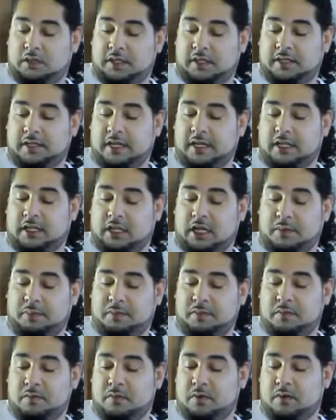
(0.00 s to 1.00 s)
He's got a
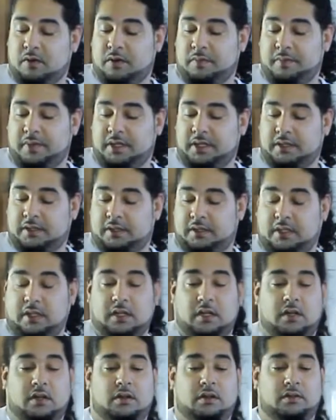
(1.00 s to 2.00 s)
couple more minutes to
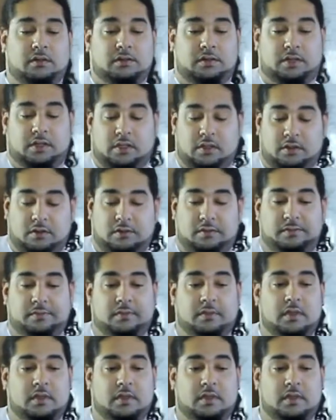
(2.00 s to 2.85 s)
go, so